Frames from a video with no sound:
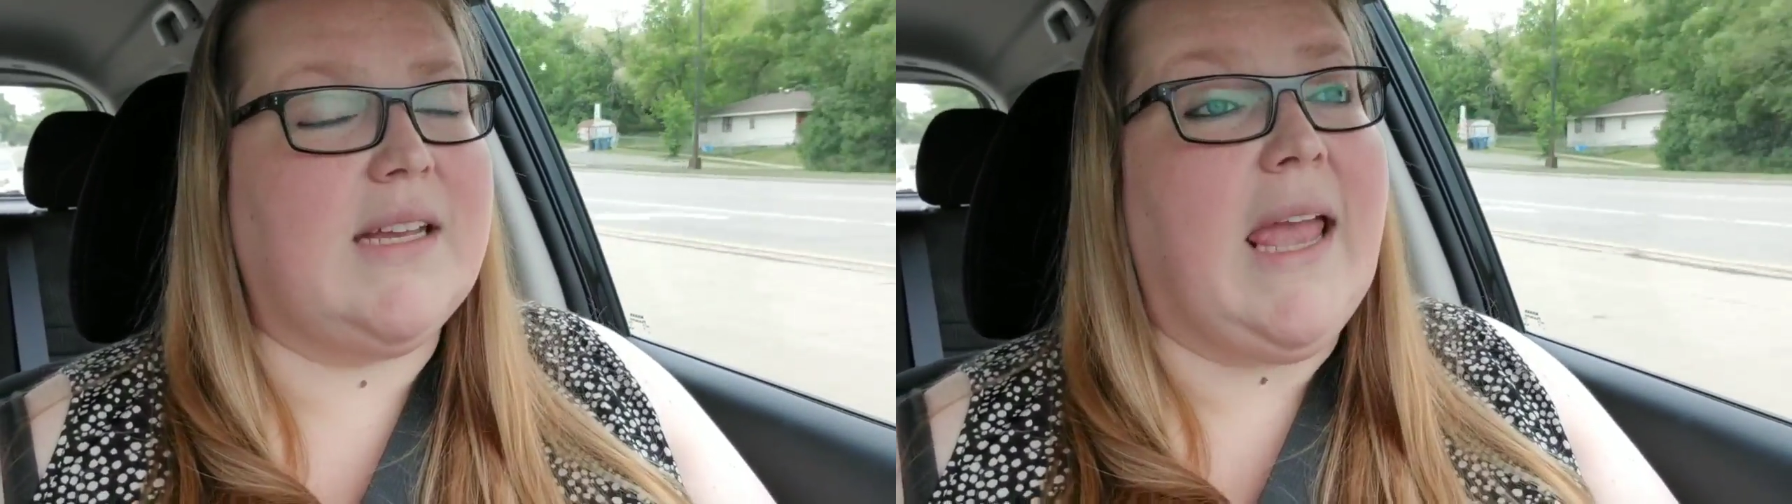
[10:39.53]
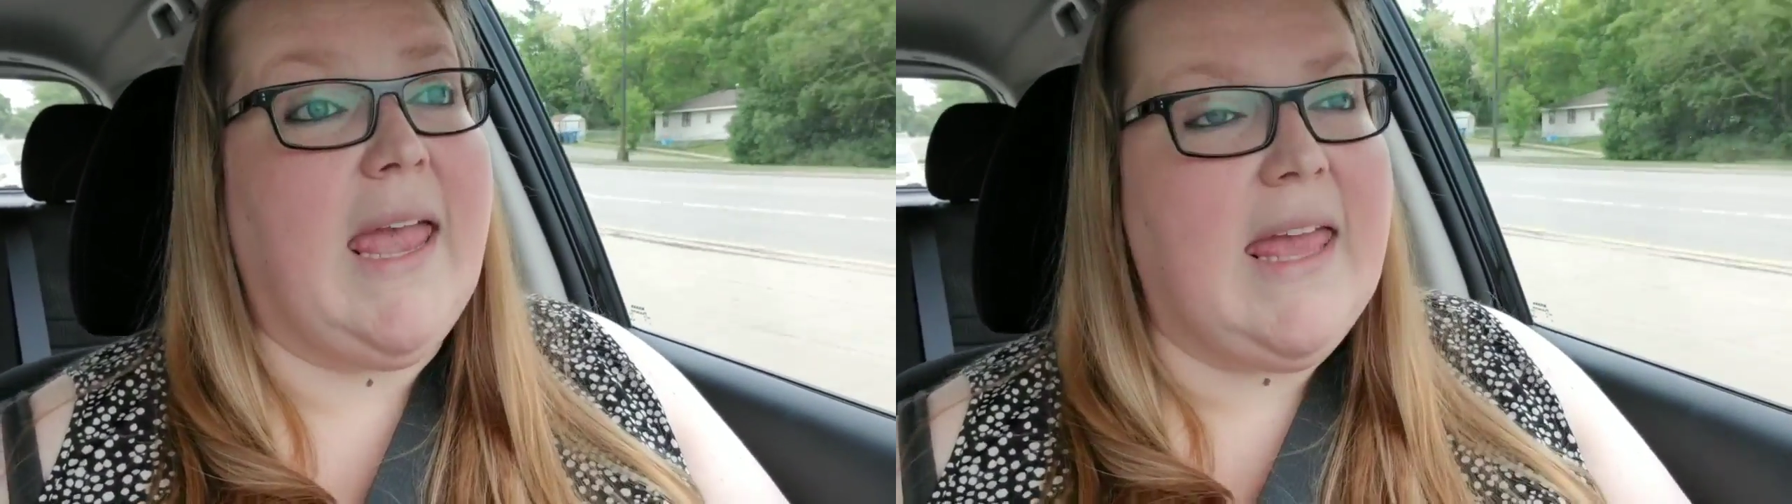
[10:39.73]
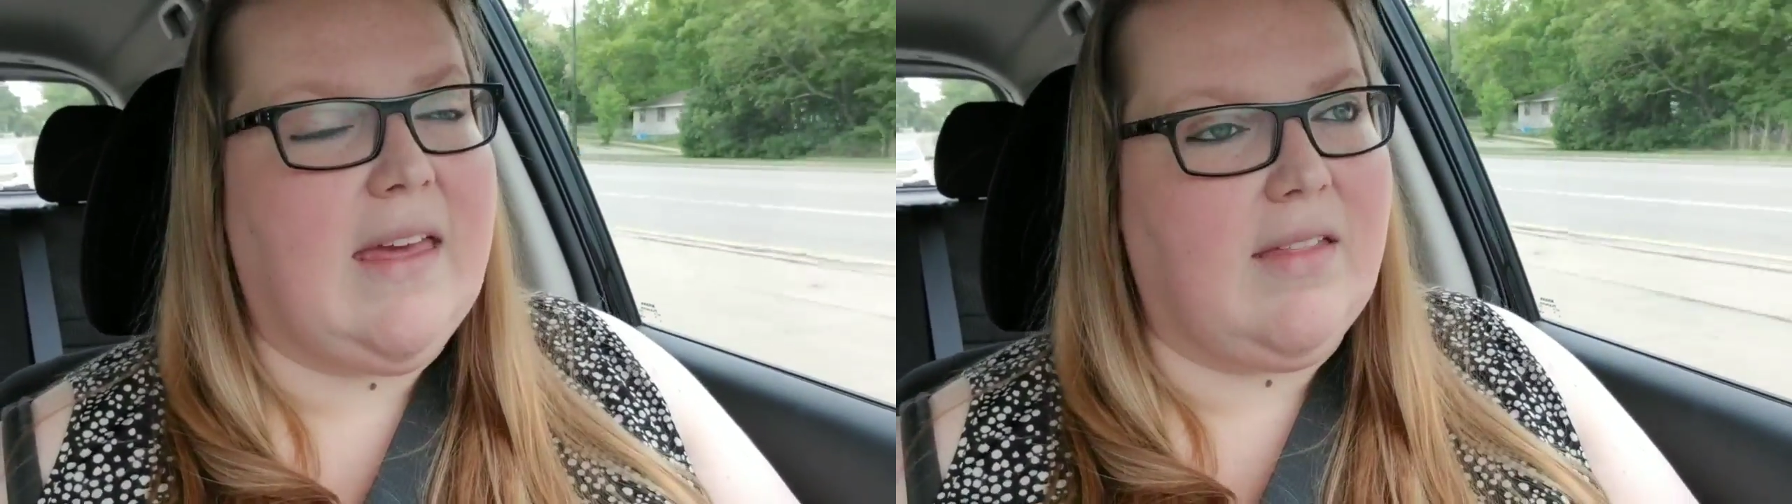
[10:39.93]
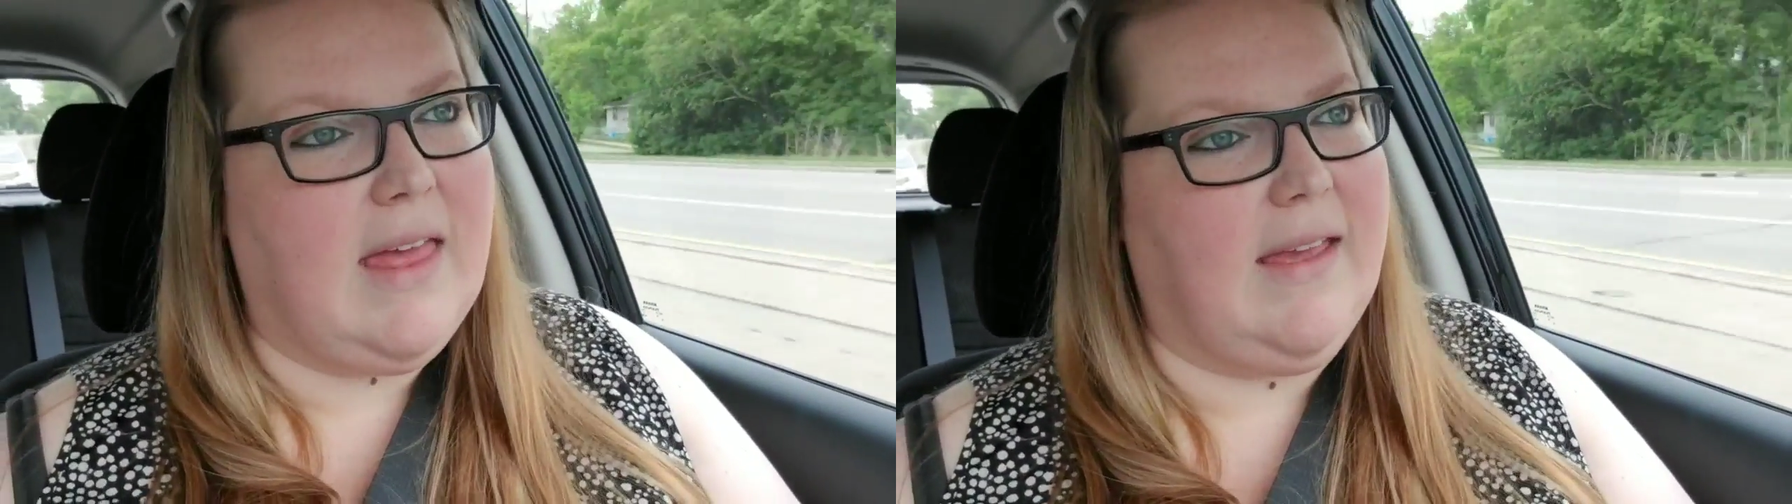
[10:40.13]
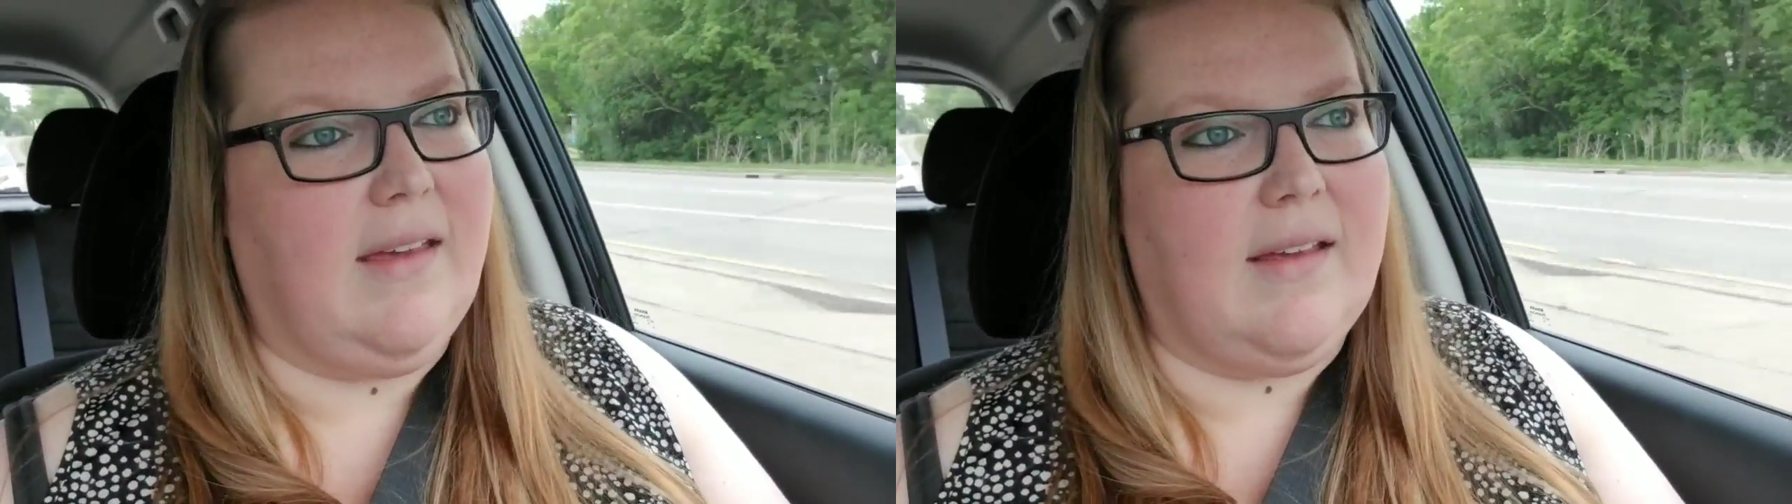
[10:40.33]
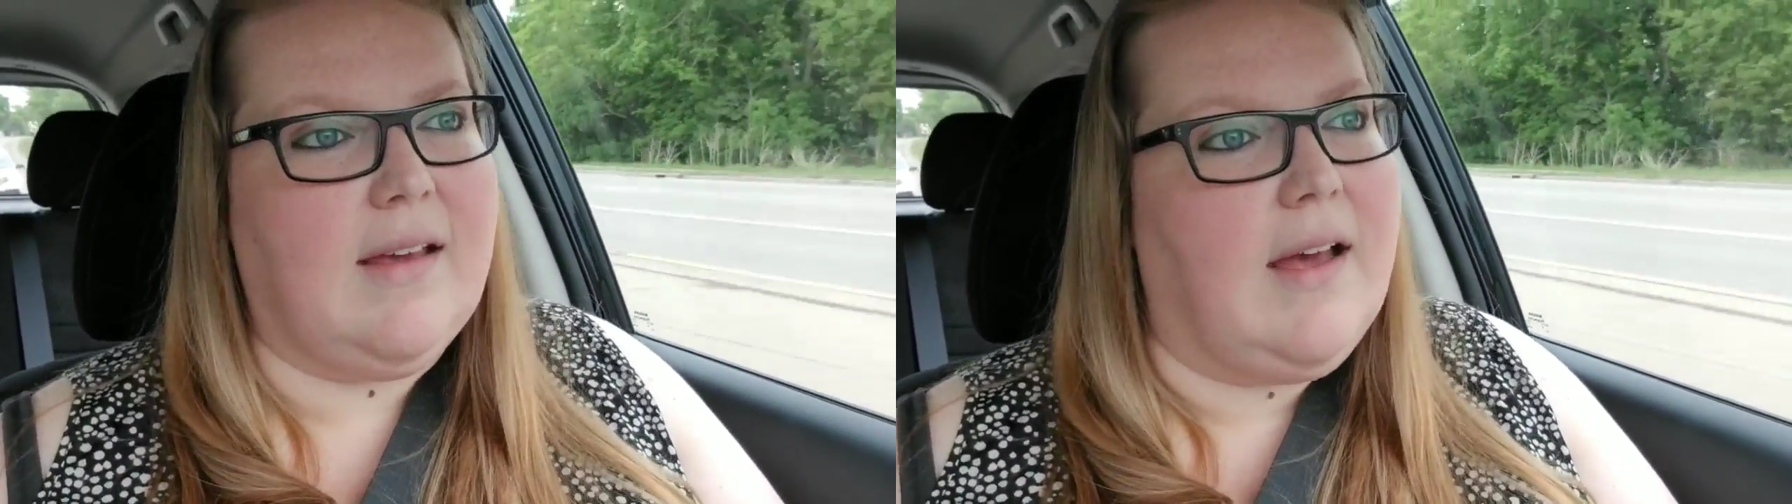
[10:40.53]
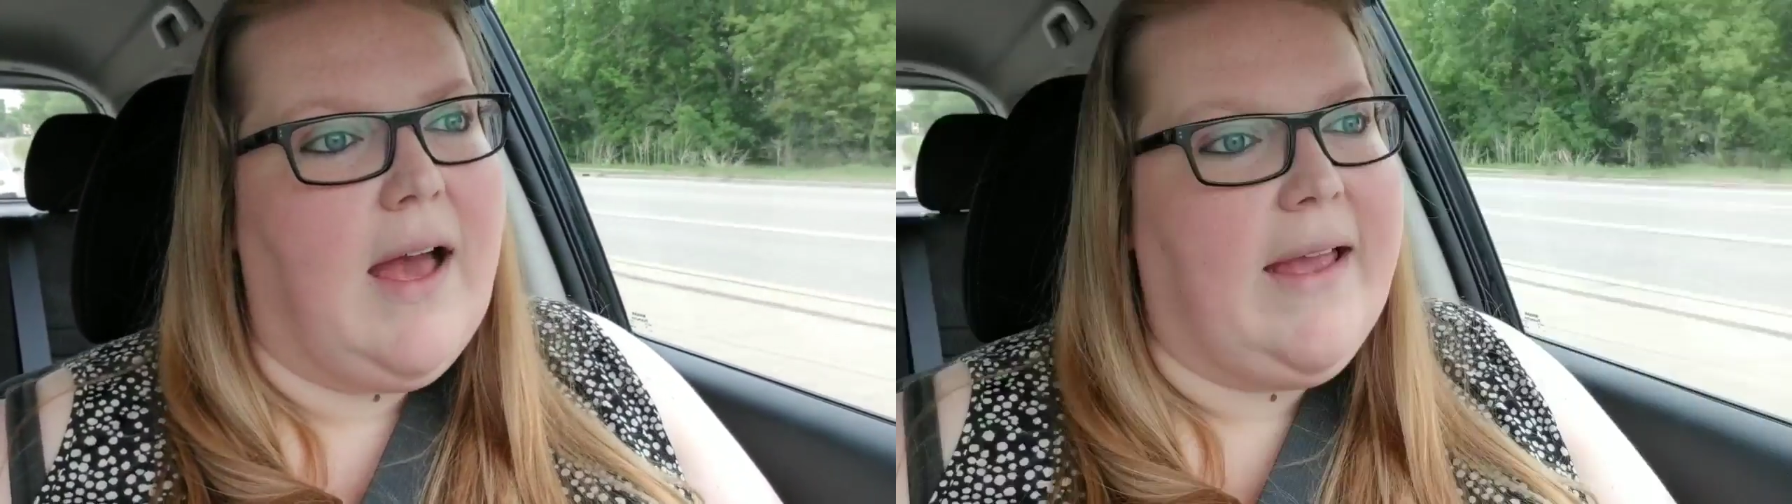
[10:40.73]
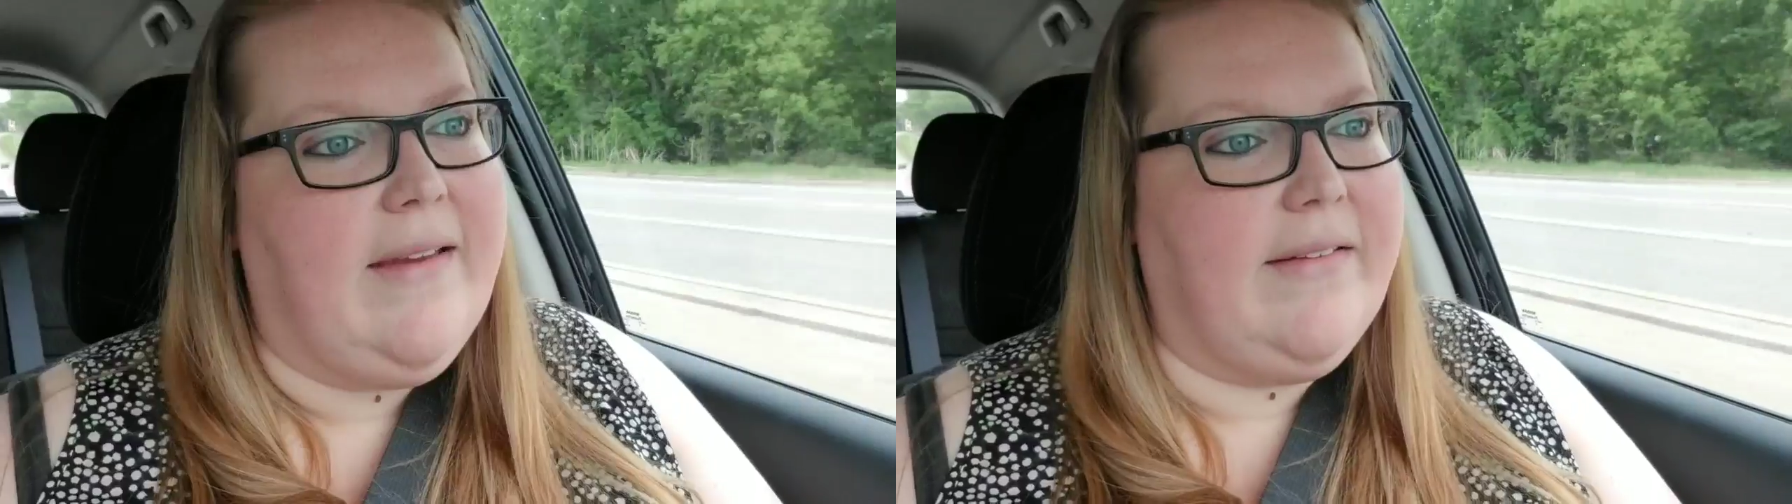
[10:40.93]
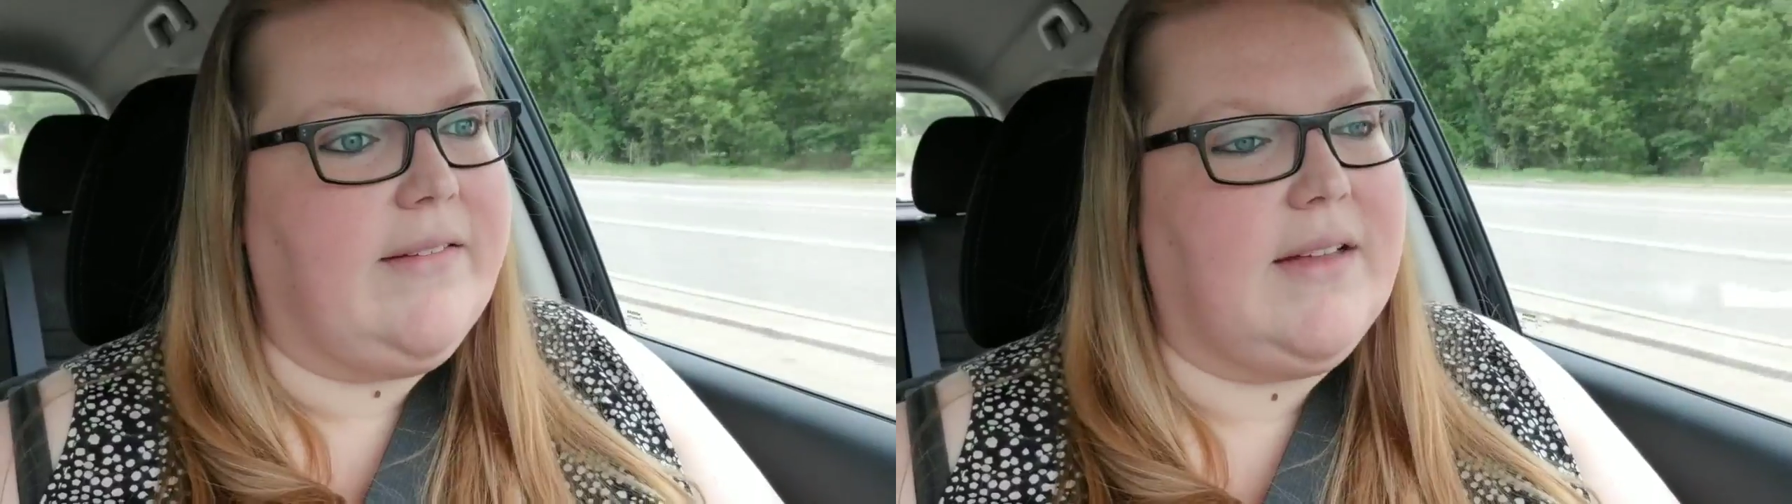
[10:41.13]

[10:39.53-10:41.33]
cake. Like, I